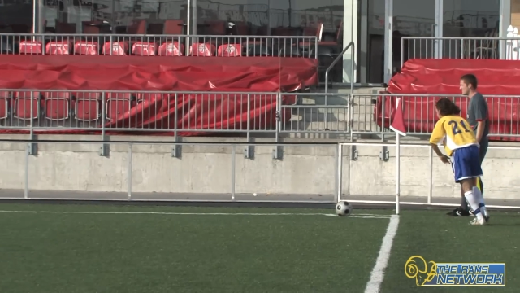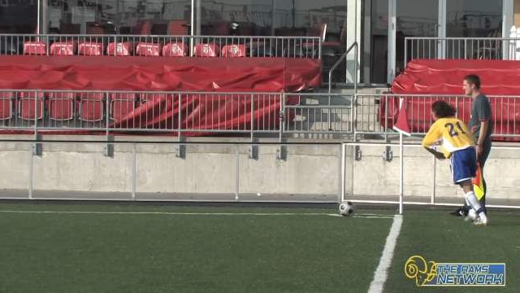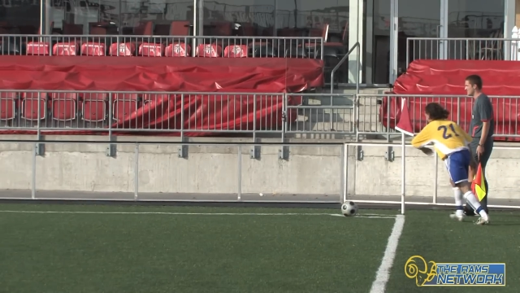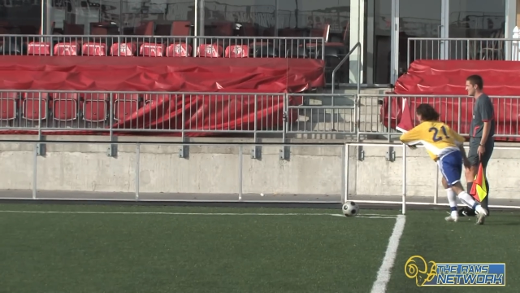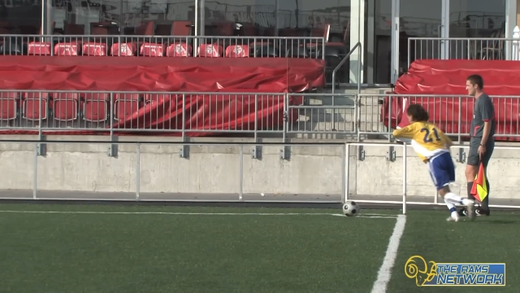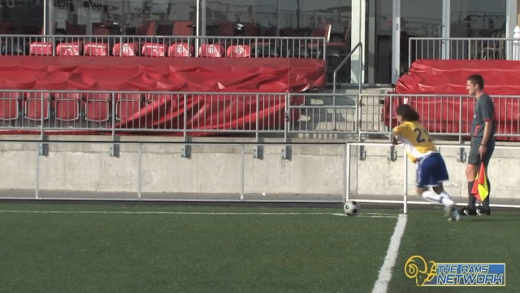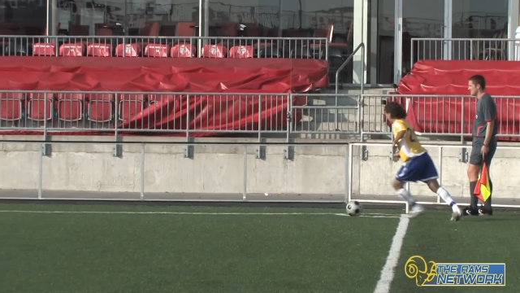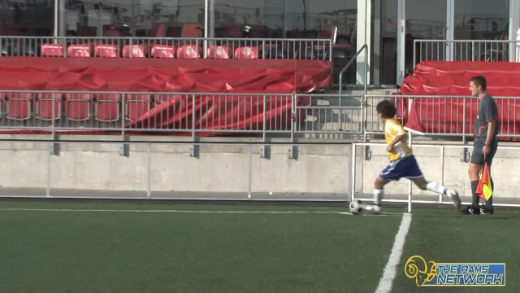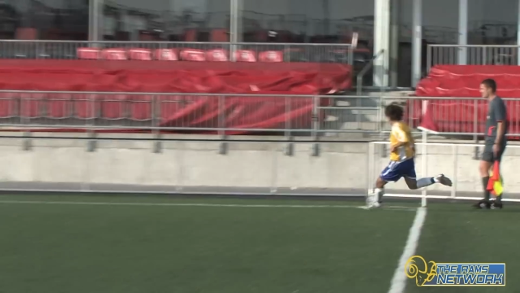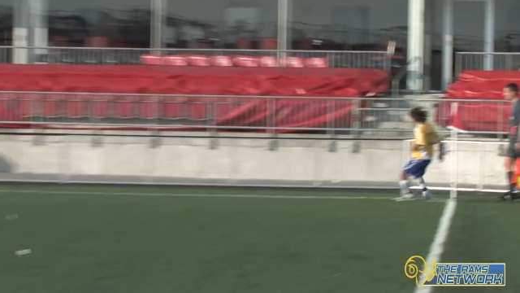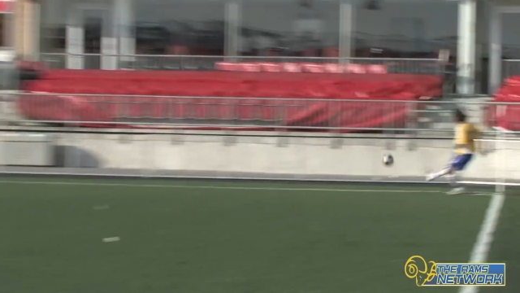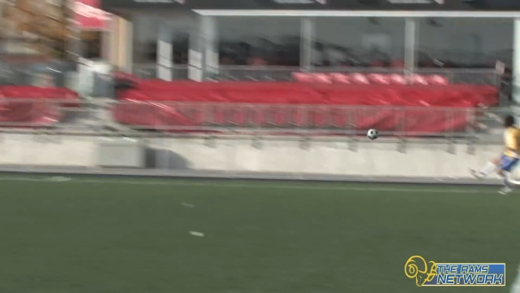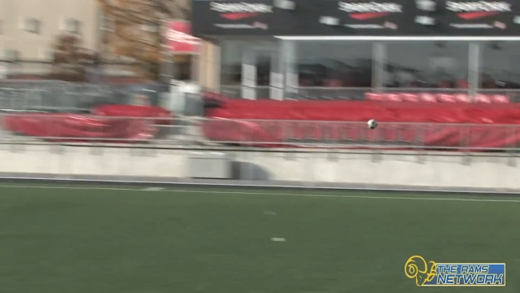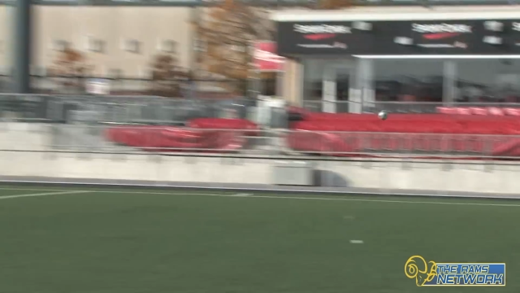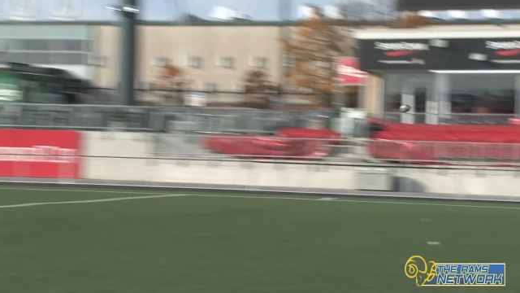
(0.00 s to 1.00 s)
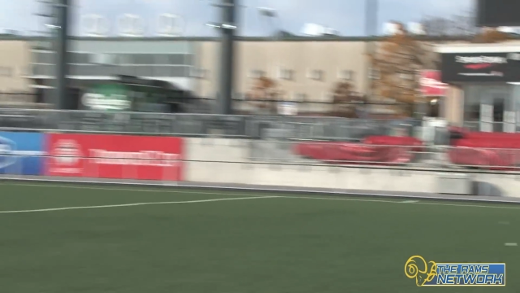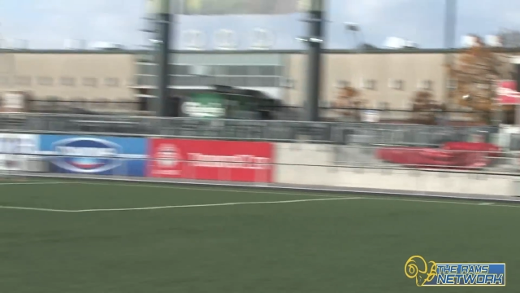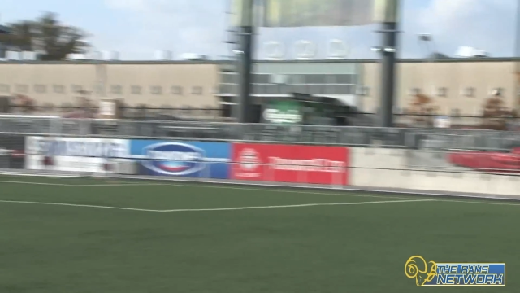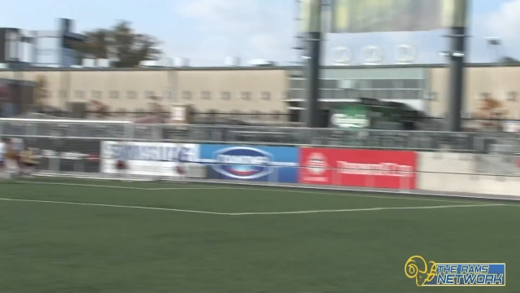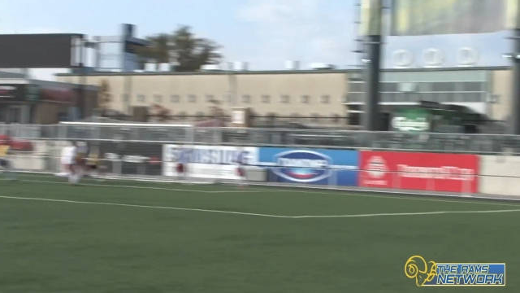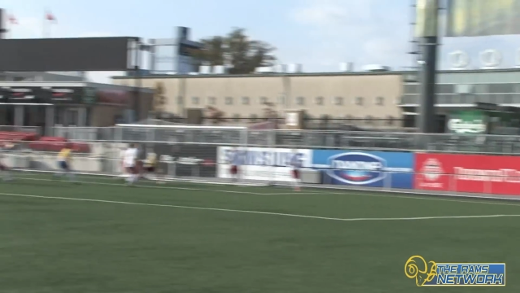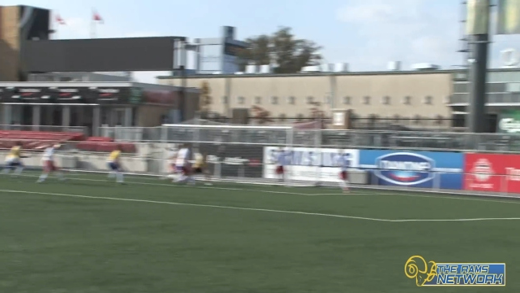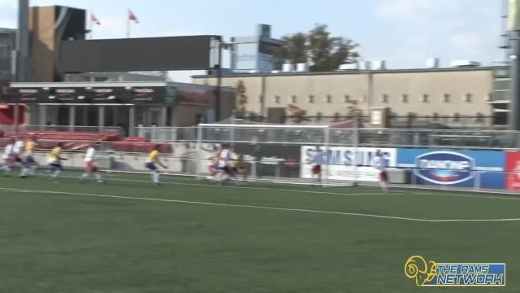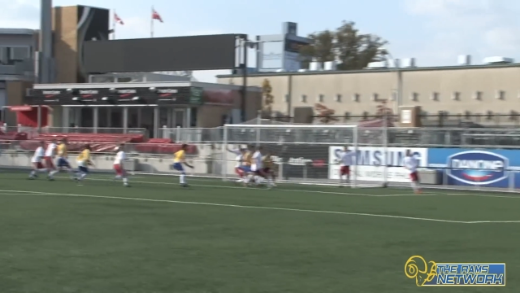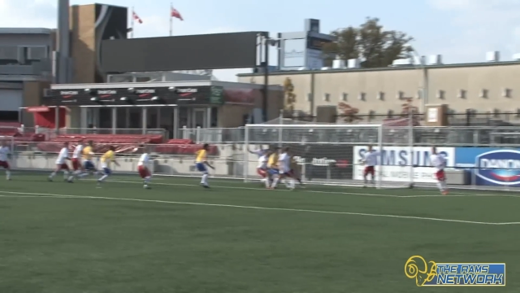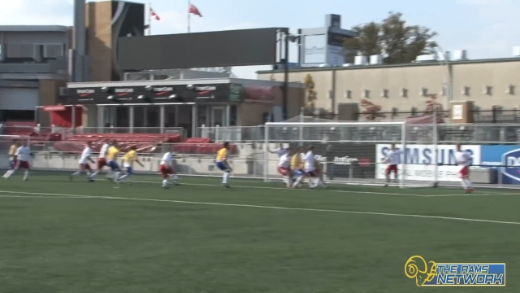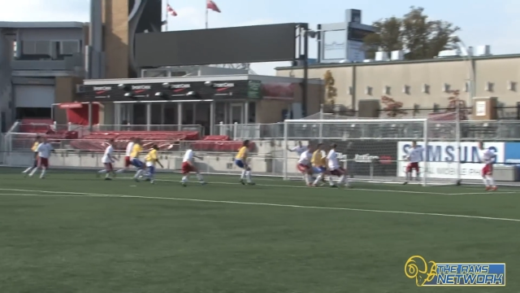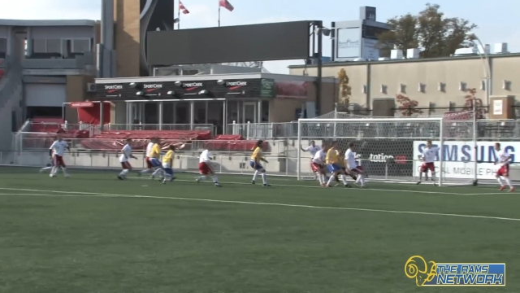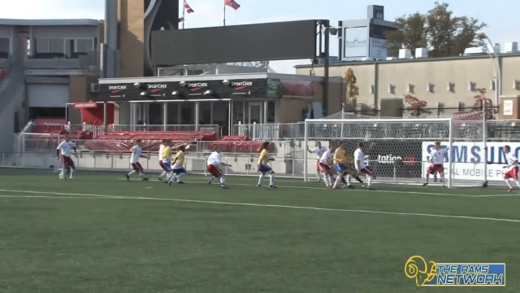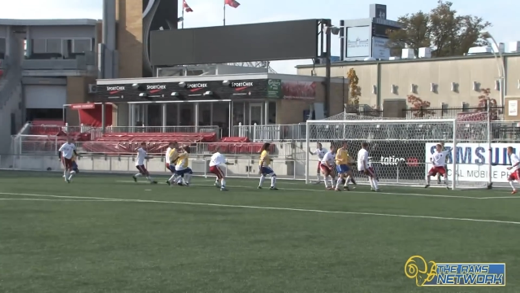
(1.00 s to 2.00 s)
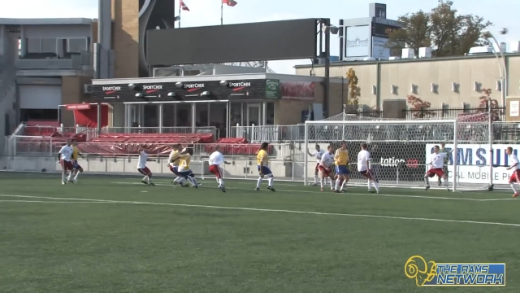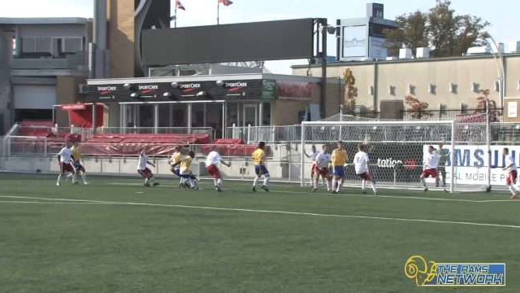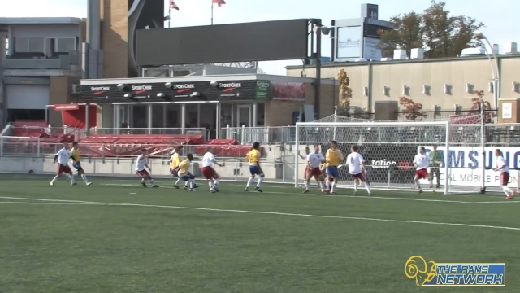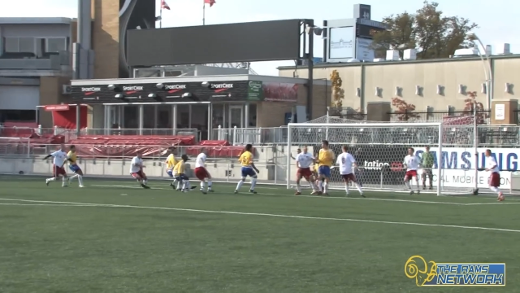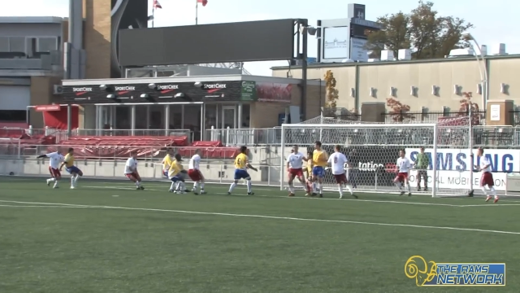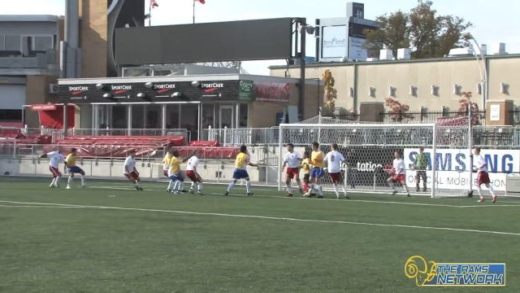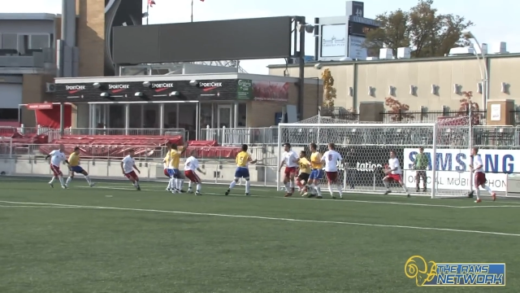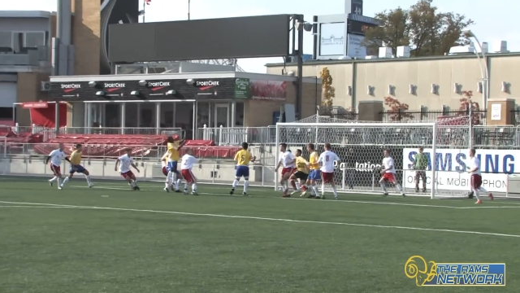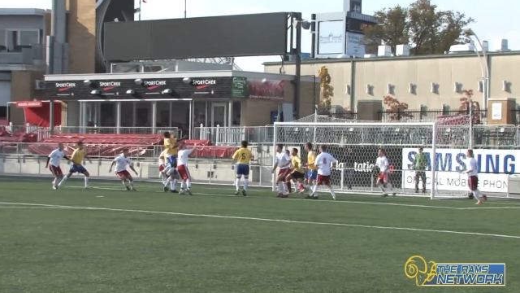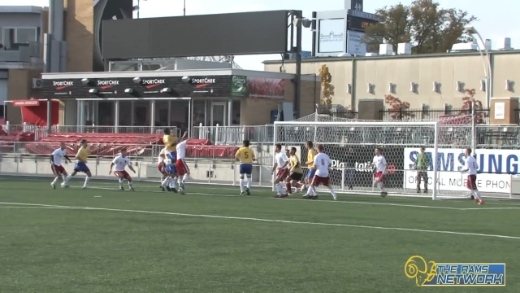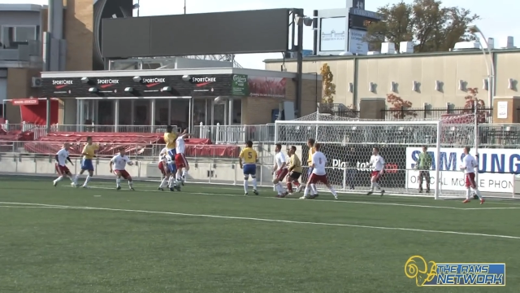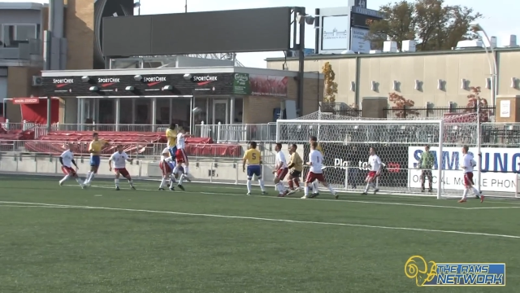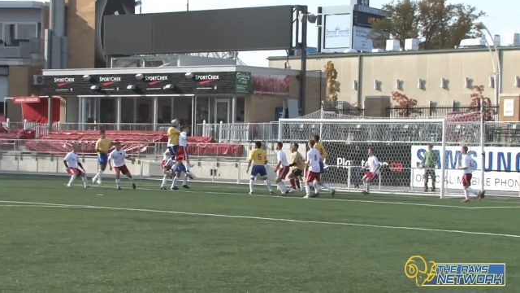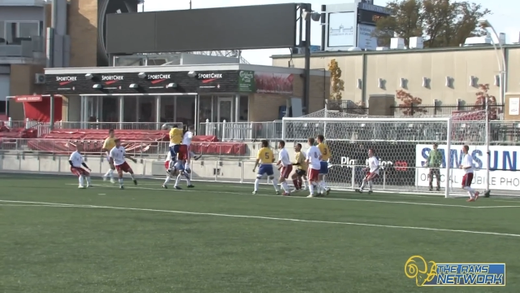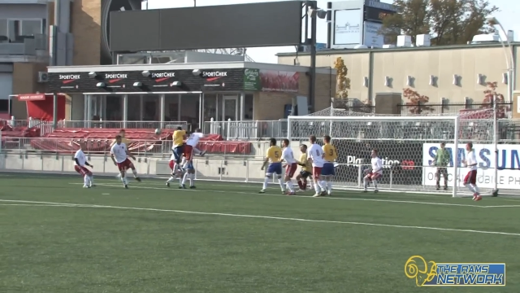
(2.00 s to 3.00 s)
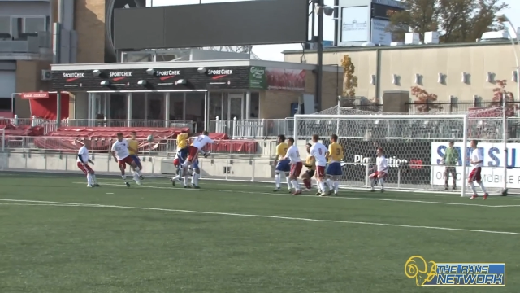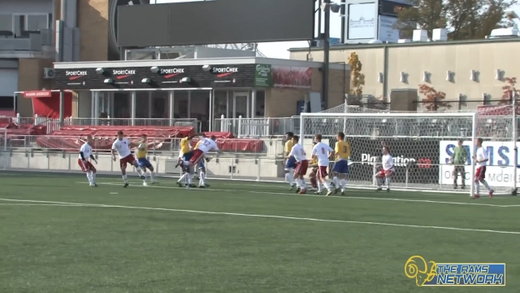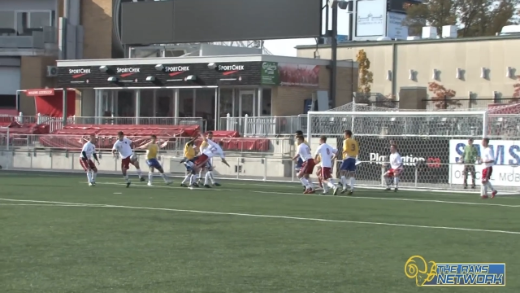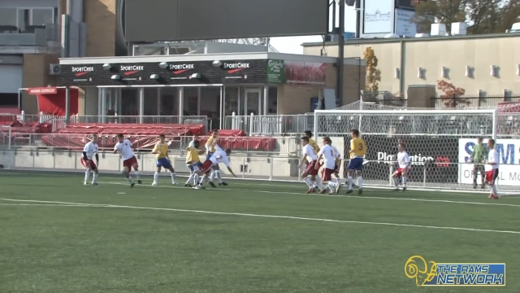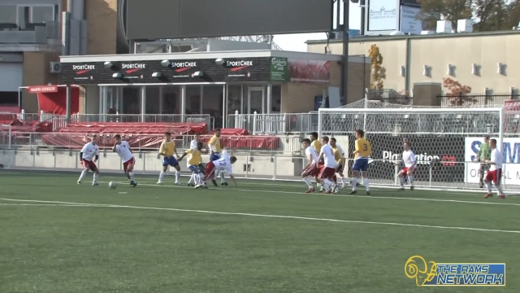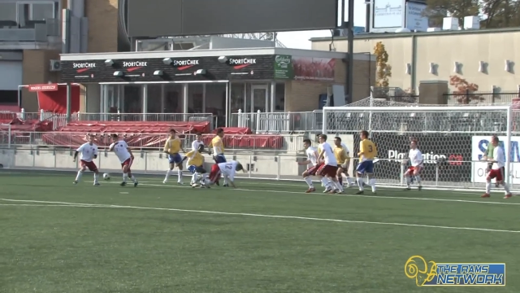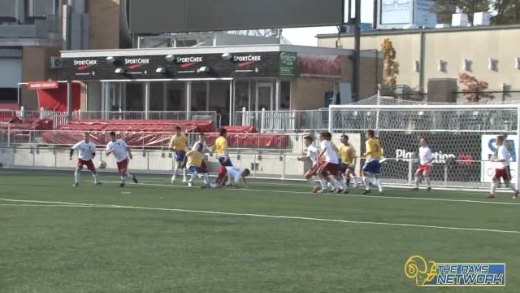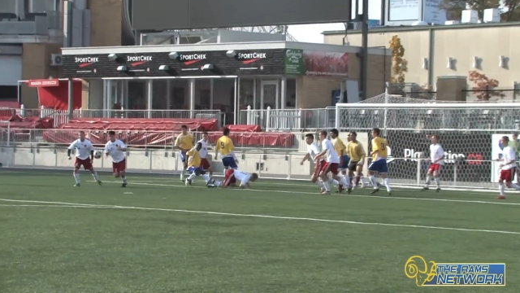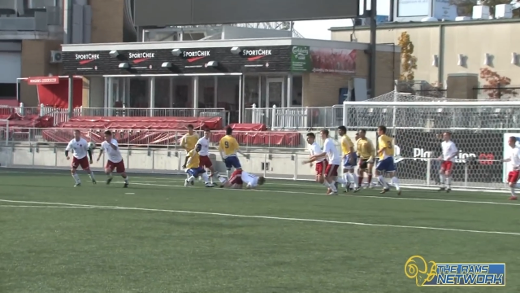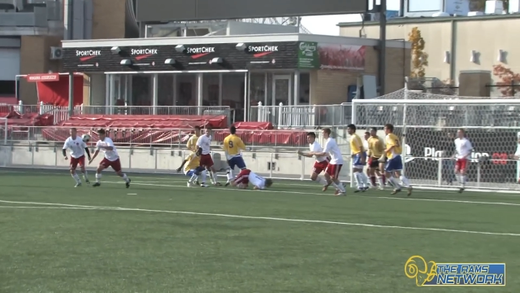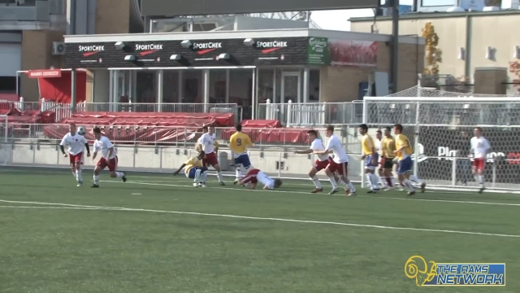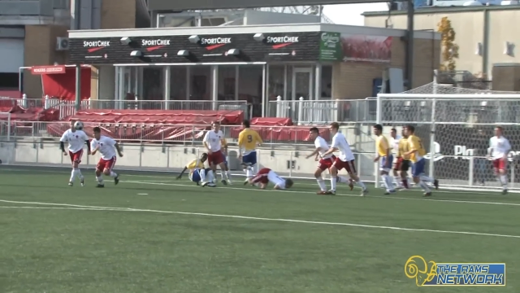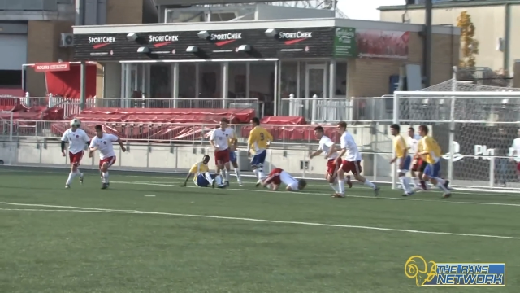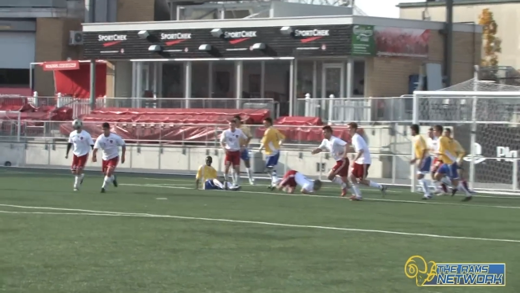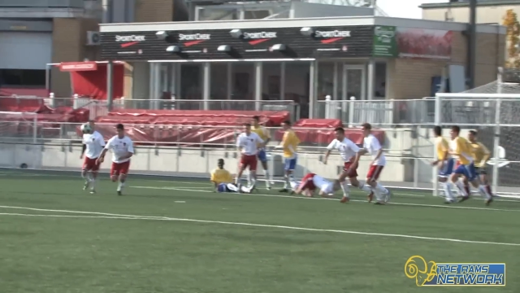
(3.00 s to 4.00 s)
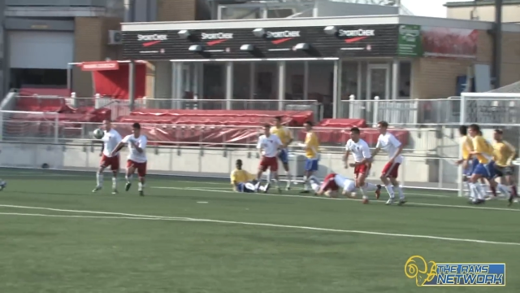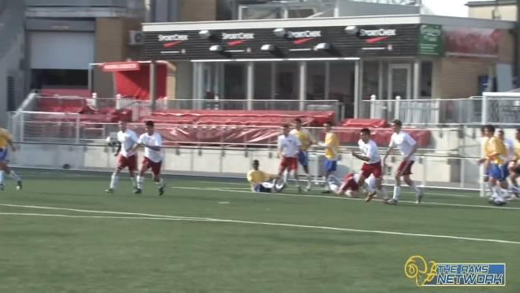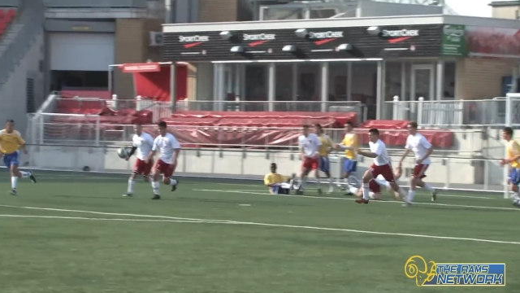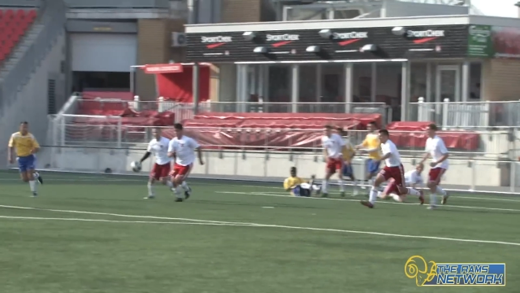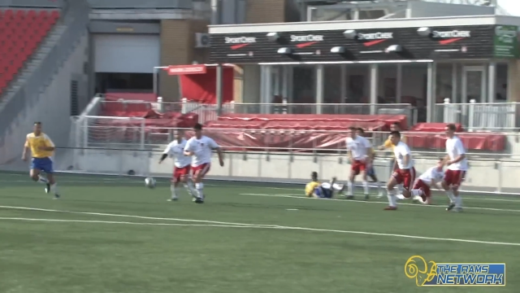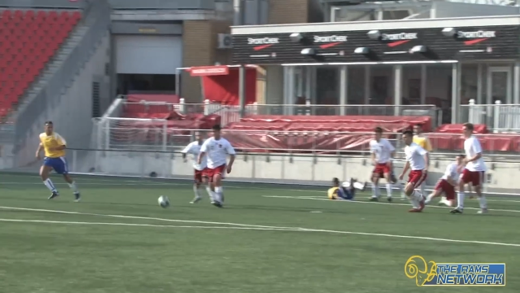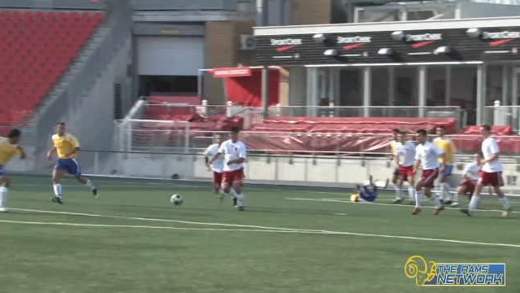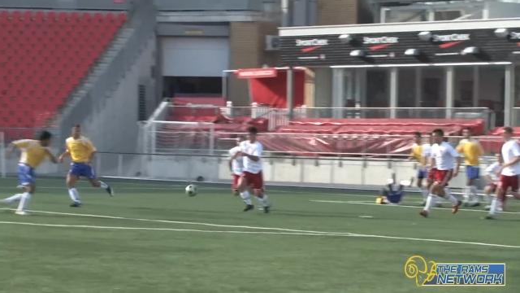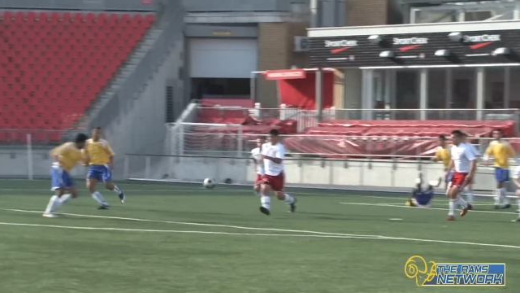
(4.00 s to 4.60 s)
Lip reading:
[unreadable: no face in view]